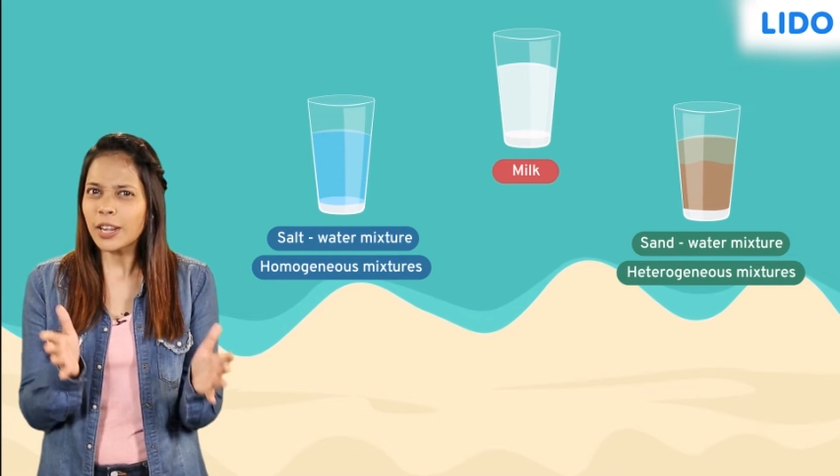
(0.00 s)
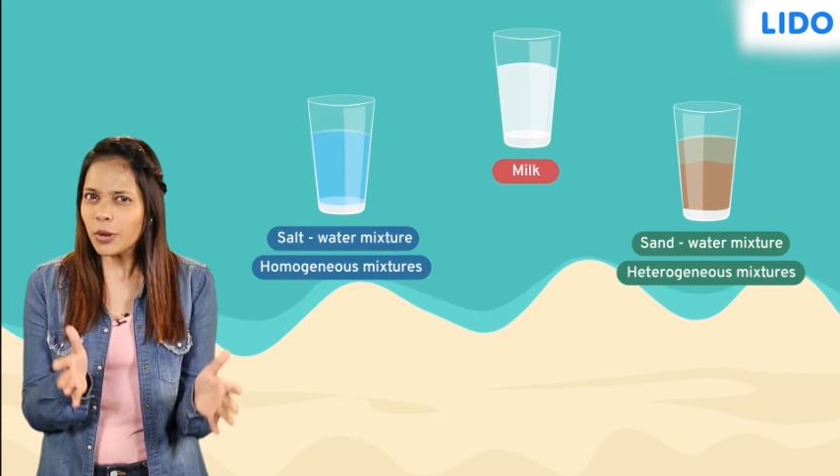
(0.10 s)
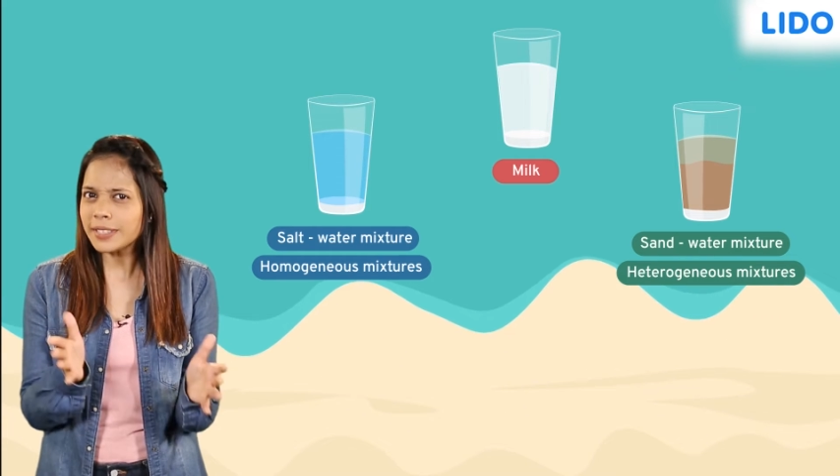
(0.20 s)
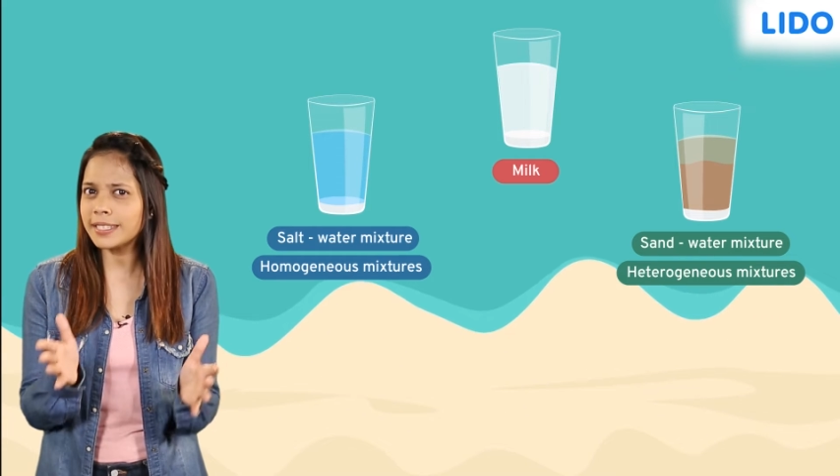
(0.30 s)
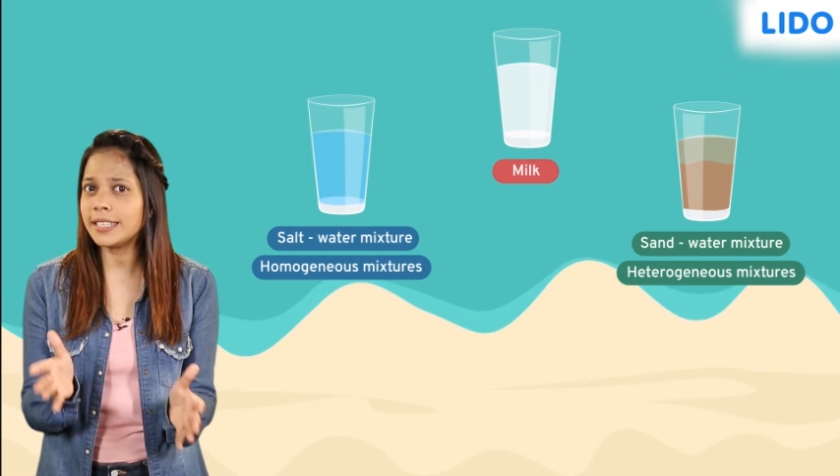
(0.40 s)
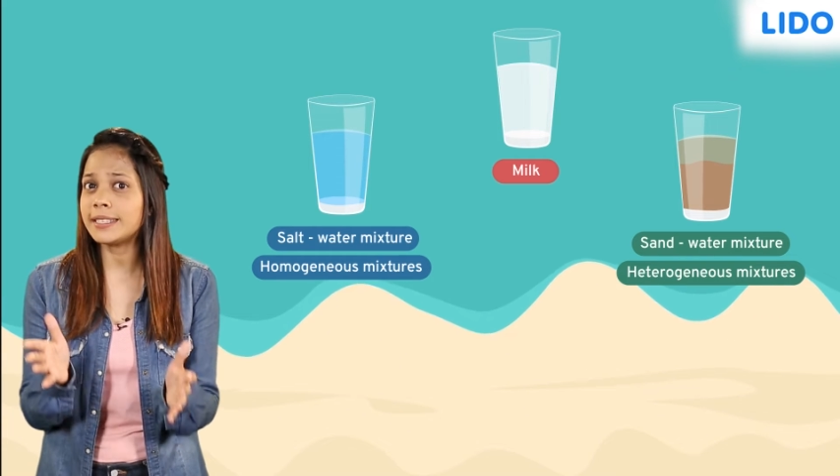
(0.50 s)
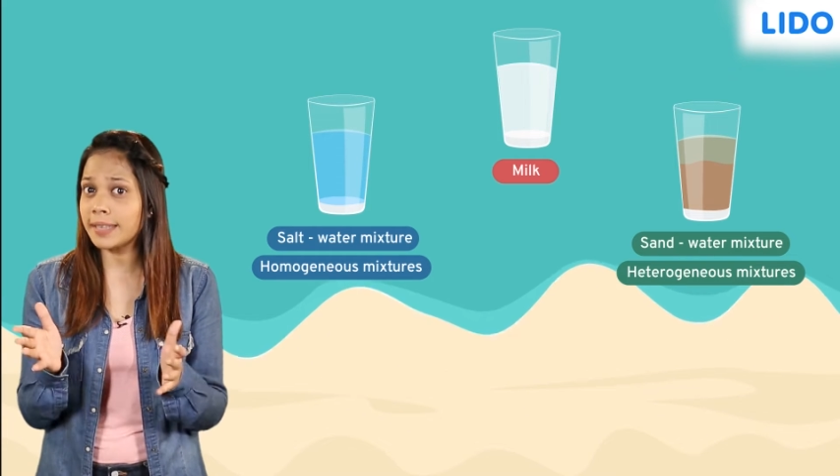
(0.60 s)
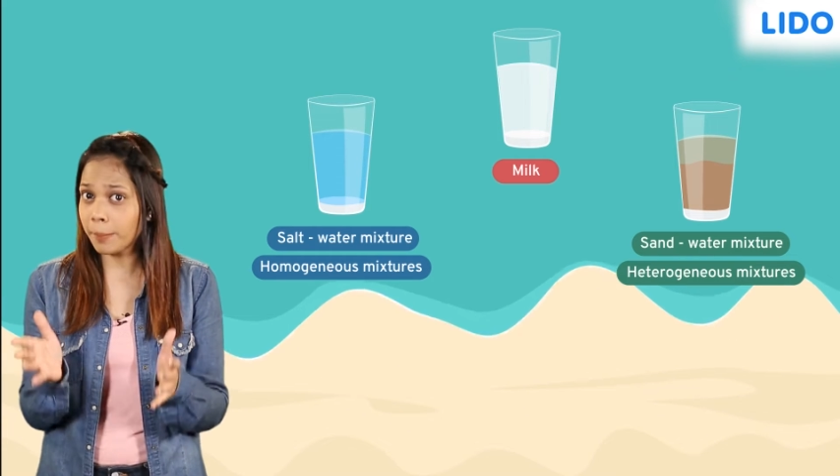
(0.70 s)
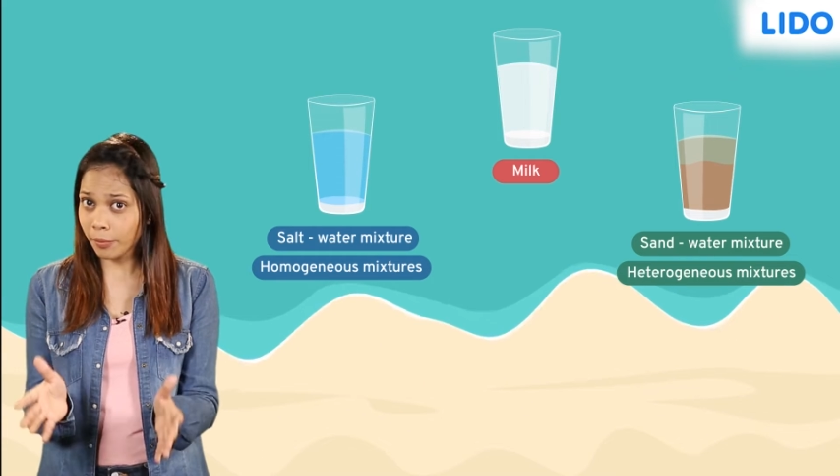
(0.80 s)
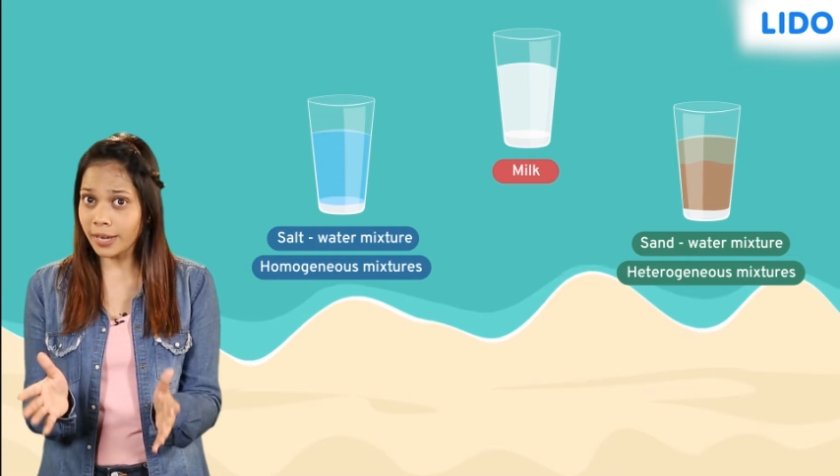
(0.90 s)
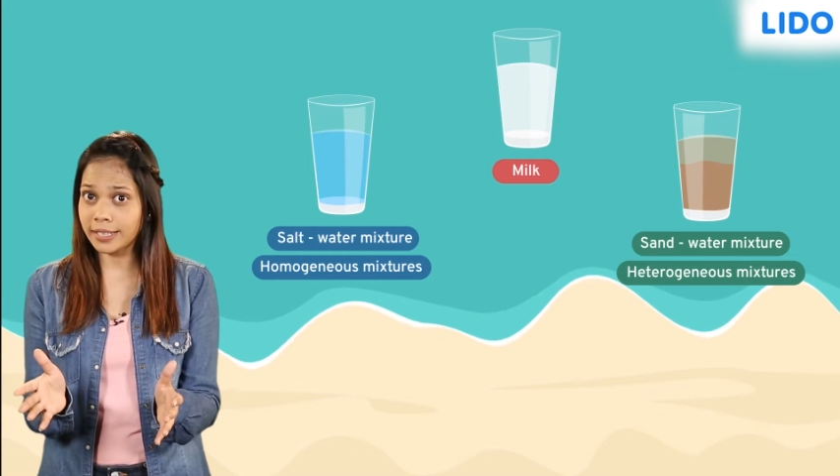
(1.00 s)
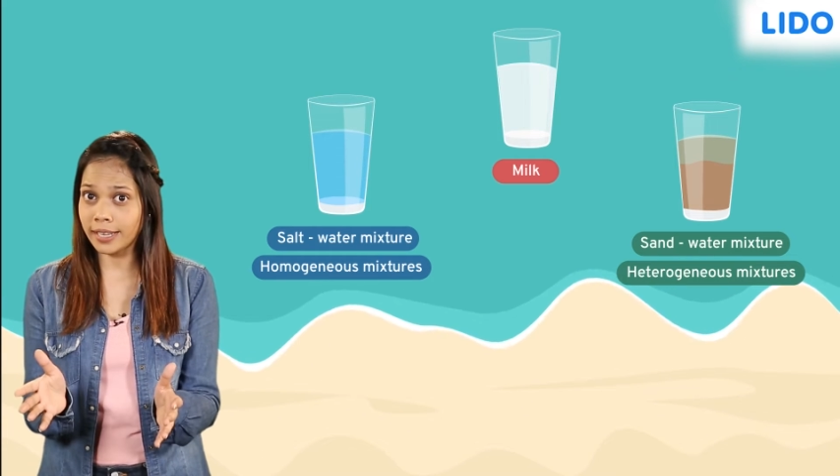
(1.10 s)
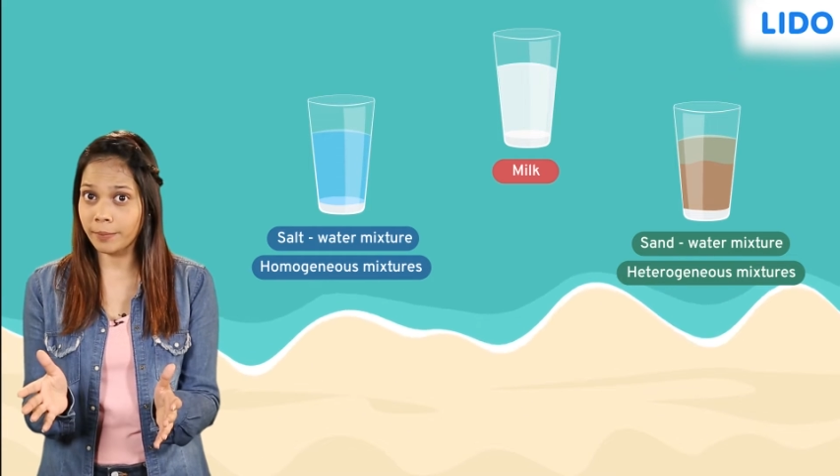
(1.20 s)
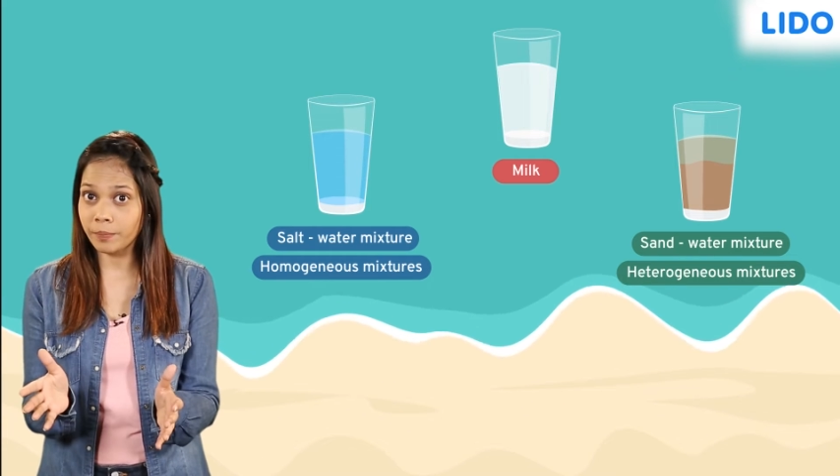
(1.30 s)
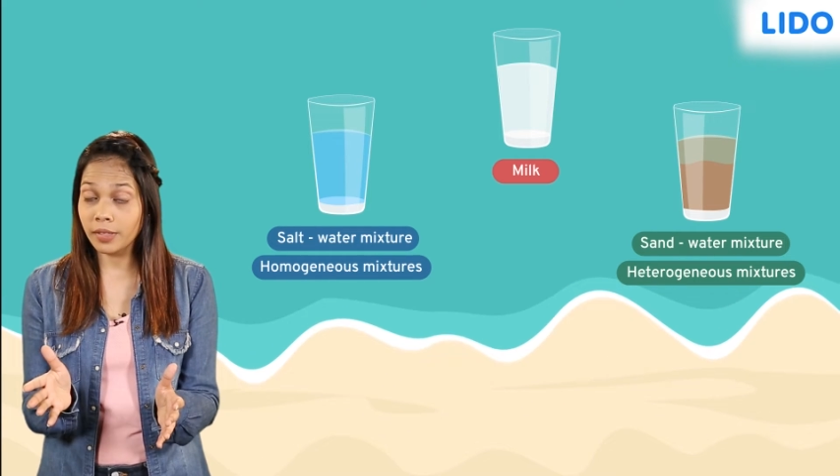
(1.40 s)
not seen
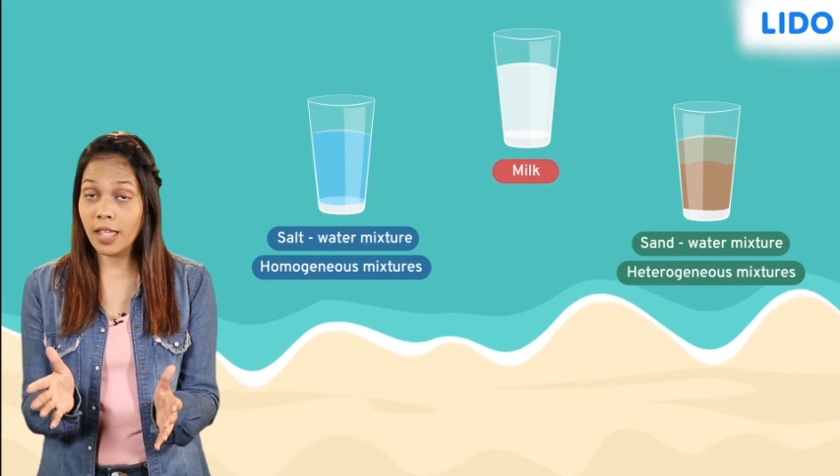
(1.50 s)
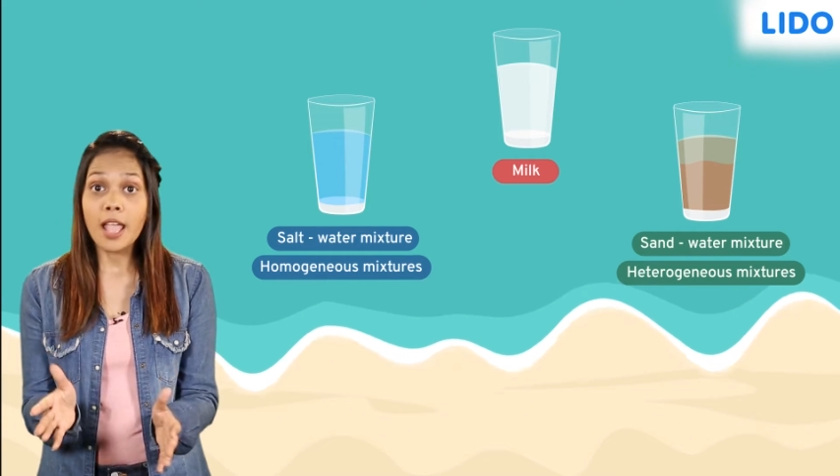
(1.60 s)
separately,